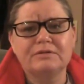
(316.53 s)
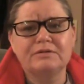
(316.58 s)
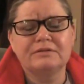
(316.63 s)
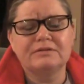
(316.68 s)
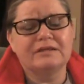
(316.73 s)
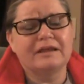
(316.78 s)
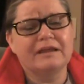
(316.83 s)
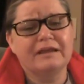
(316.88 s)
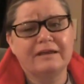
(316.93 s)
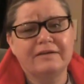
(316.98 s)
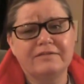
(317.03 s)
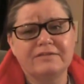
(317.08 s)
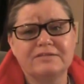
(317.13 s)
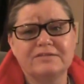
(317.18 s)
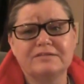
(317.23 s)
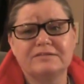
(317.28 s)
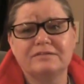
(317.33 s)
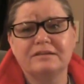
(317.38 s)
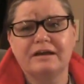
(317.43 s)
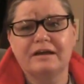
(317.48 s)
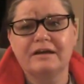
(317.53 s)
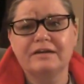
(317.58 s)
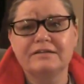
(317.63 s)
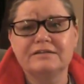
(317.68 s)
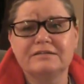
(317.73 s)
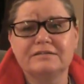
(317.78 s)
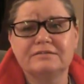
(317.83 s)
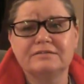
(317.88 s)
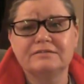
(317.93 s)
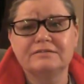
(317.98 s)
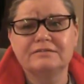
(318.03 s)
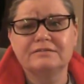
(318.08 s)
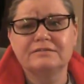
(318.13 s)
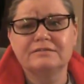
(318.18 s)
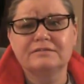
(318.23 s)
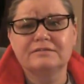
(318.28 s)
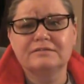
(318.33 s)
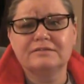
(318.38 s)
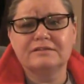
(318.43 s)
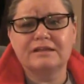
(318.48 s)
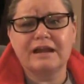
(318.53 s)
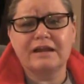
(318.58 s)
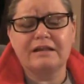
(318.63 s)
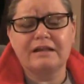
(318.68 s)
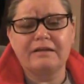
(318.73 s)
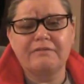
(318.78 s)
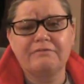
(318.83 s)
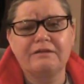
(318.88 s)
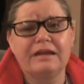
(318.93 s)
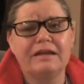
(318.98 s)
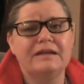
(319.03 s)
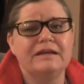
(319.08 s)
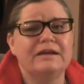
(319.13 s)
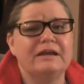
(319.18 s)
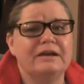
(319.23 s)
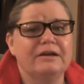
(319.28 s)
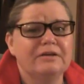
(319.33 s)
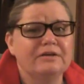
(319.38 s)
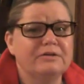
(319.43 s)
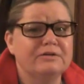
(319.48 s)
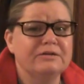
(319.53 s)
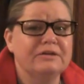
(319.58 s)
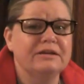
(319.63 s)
They have a uh, satellite radio,